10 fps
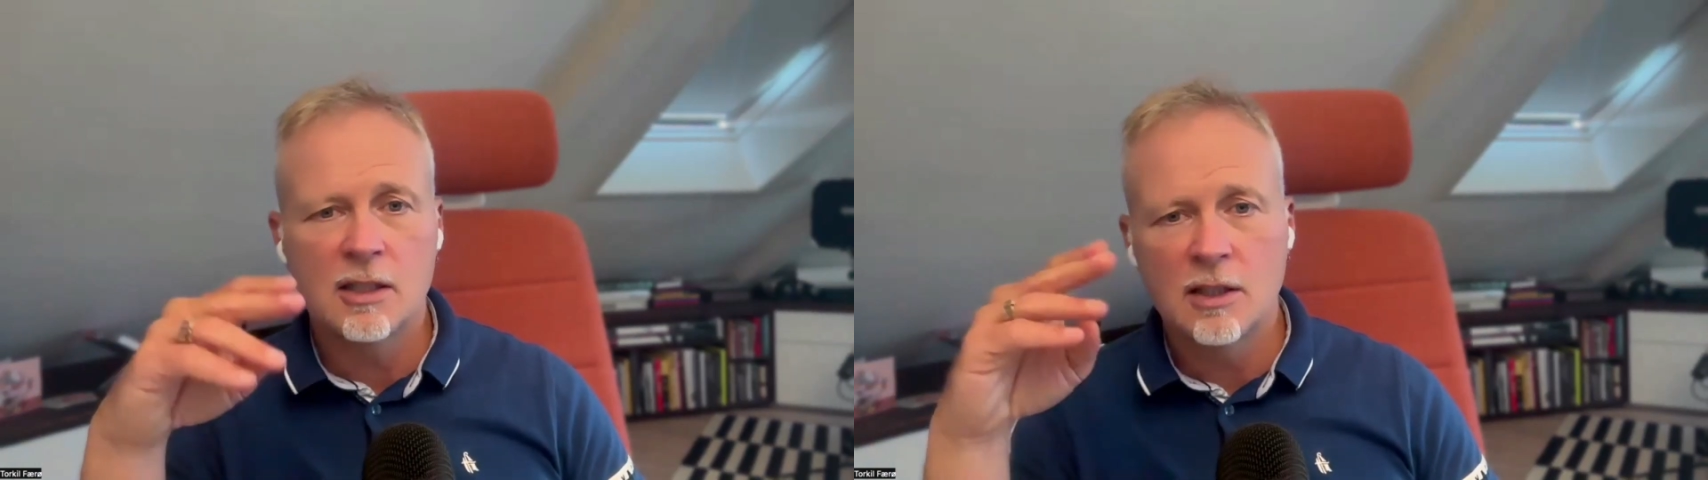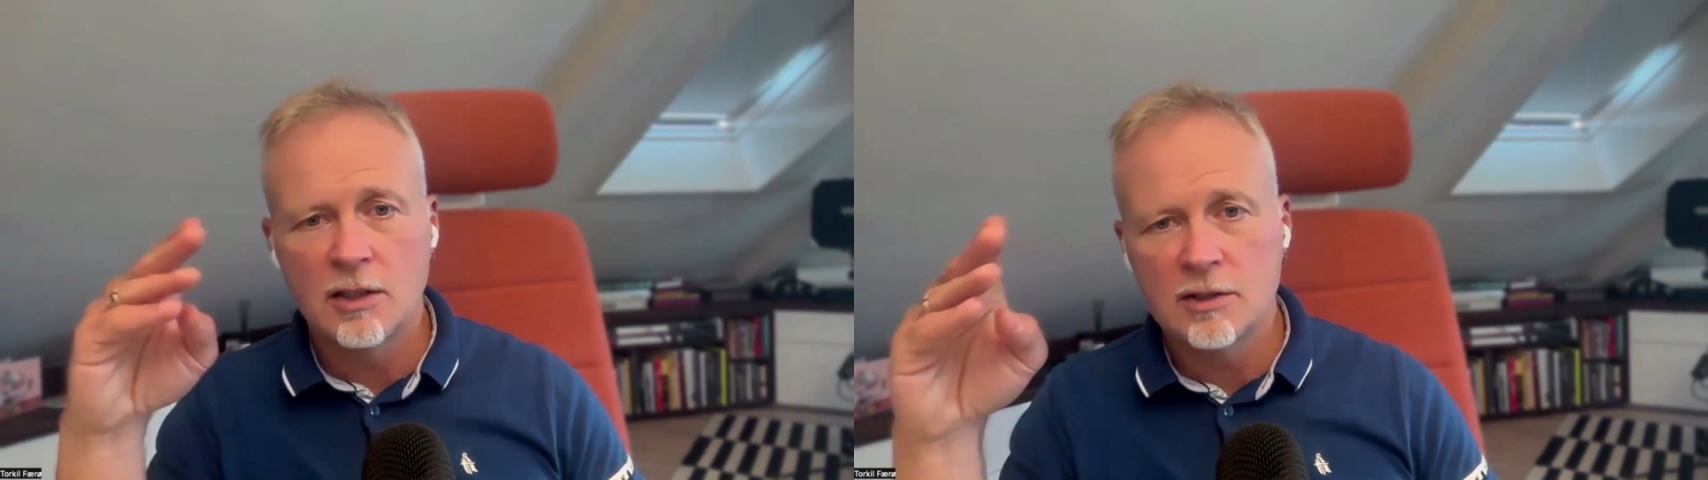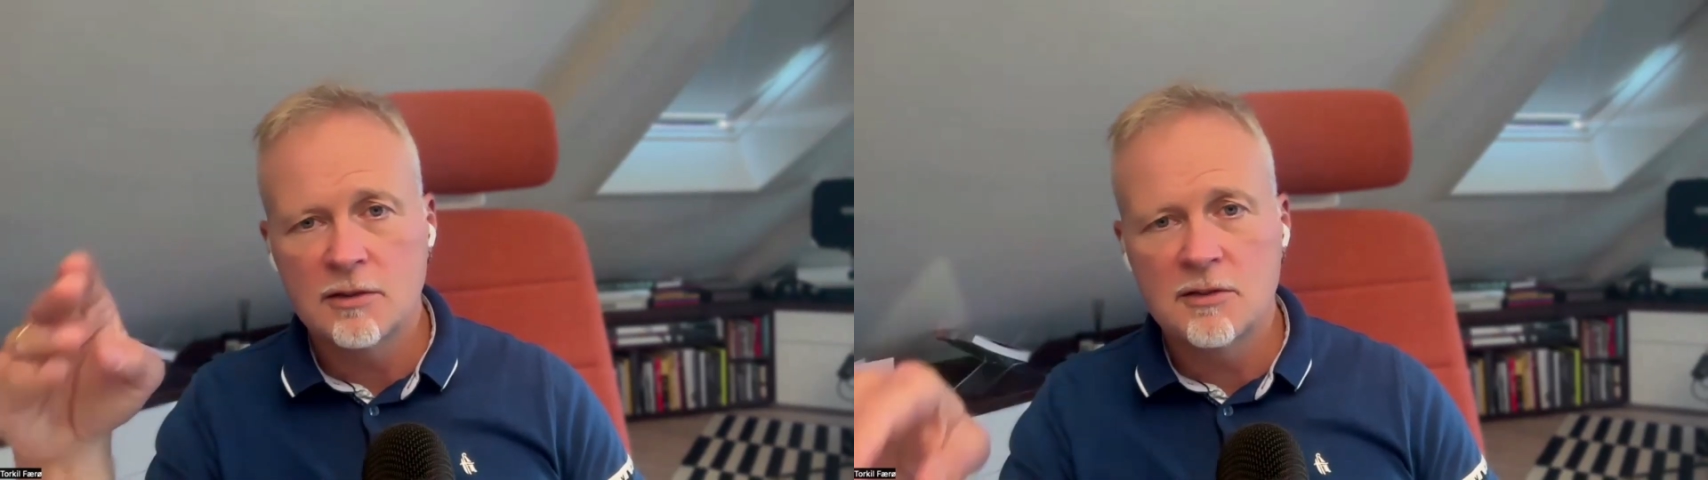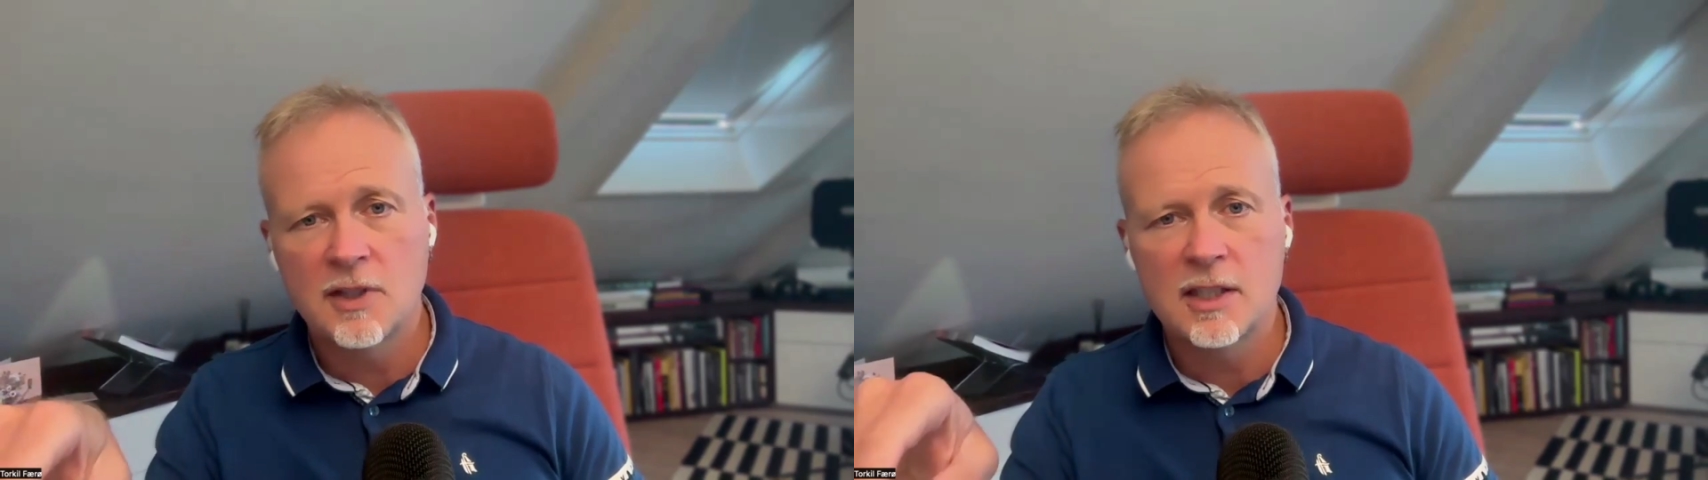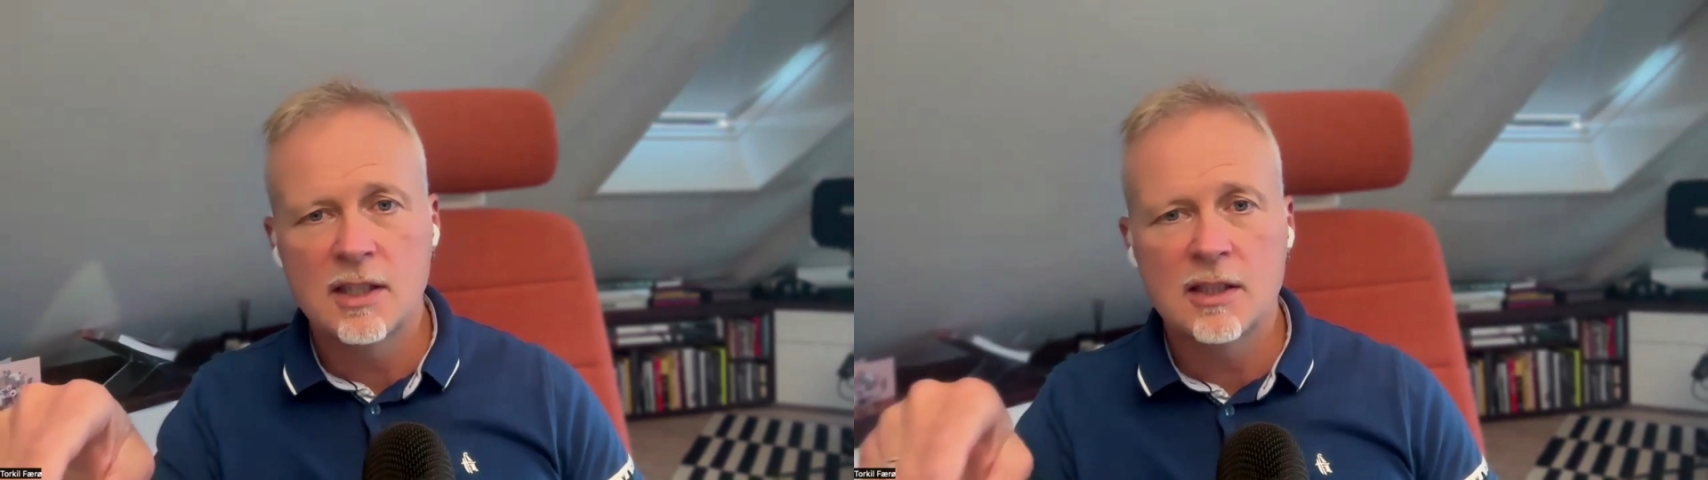and a lot of
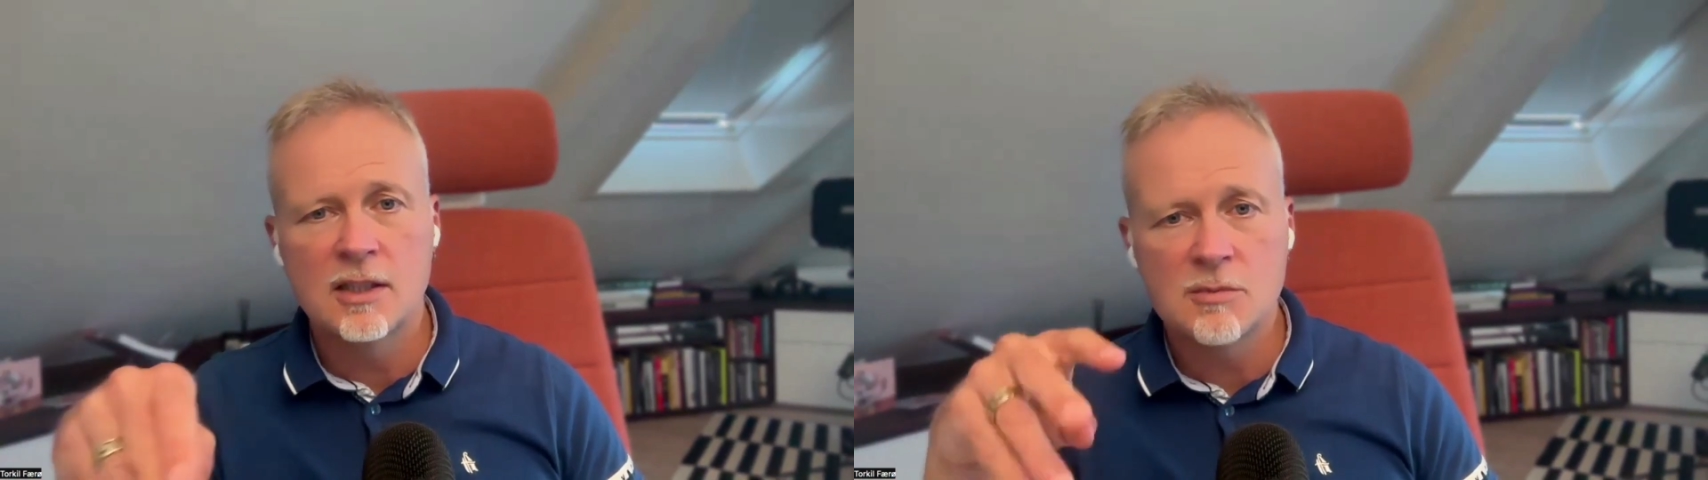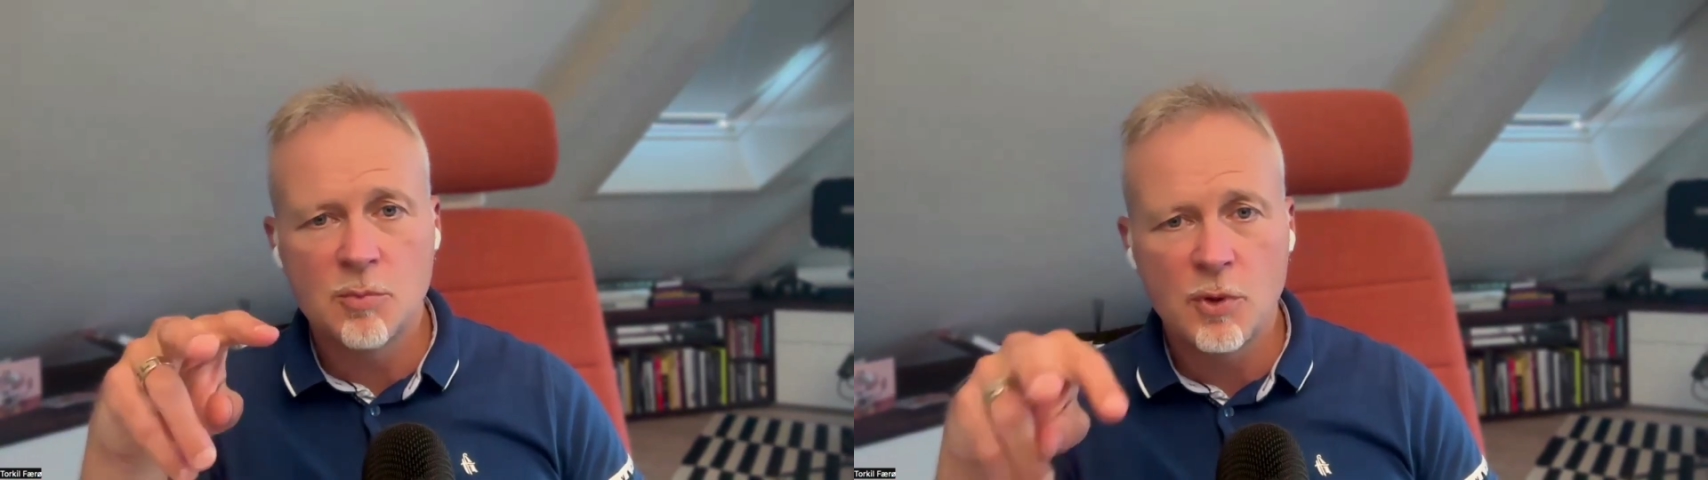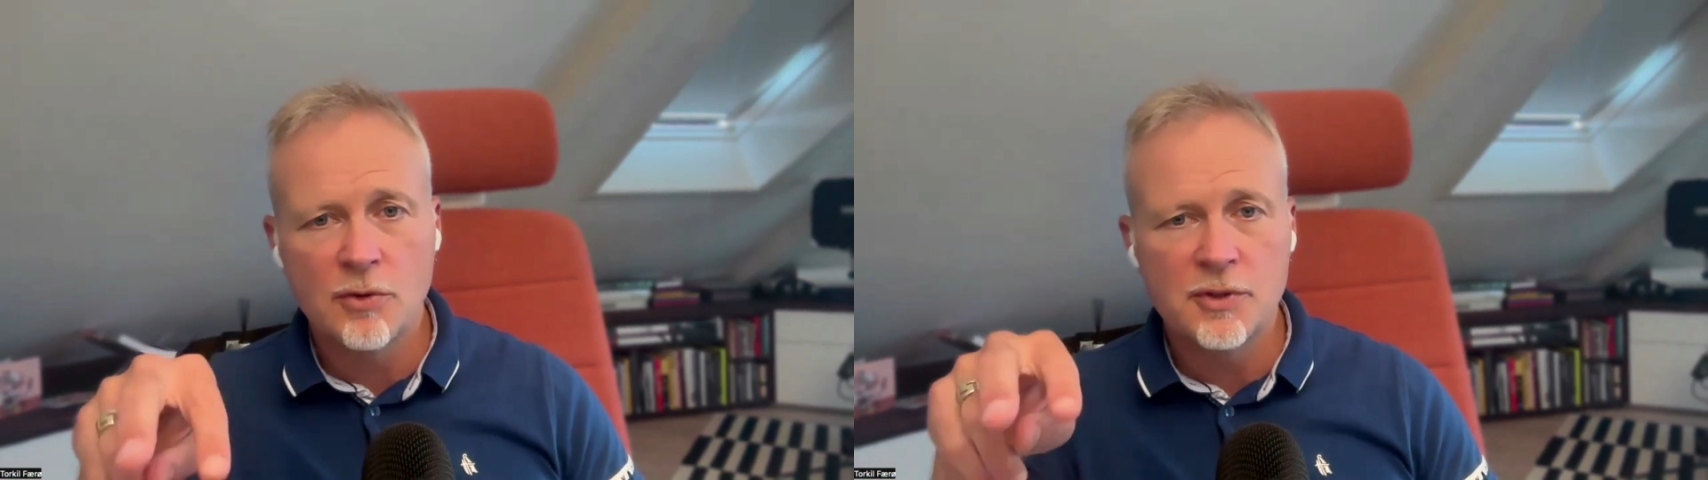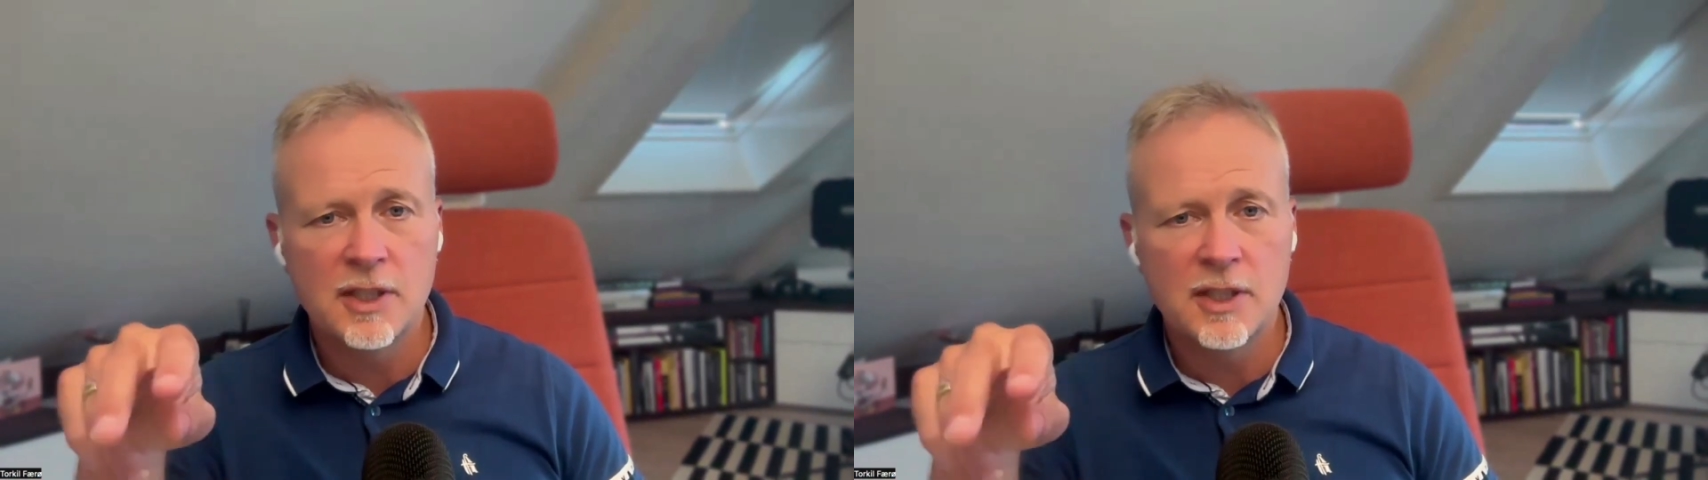training is both